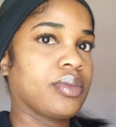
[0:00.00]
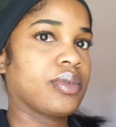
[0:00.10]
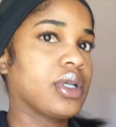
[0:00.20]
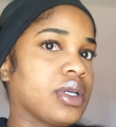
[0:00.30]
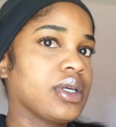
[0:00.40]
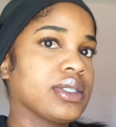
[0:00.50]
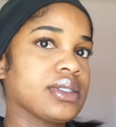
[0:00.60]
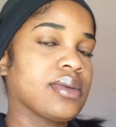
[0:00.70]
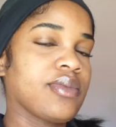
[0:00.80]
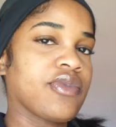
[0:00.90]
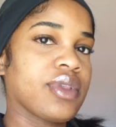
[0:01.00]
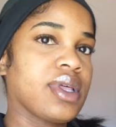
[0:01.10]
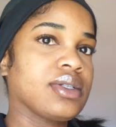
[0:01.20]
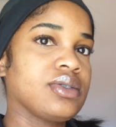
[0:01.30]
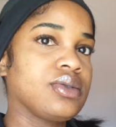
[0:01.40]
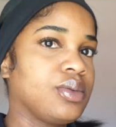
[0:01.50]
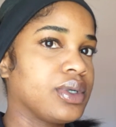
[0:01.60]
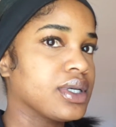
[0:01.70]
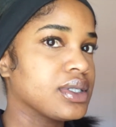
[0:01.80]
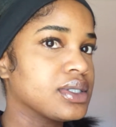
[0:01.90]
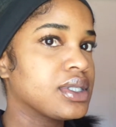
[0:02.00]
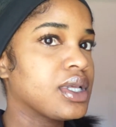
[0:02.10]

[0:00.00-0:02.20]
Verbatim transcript: I'm gonna get something for that too because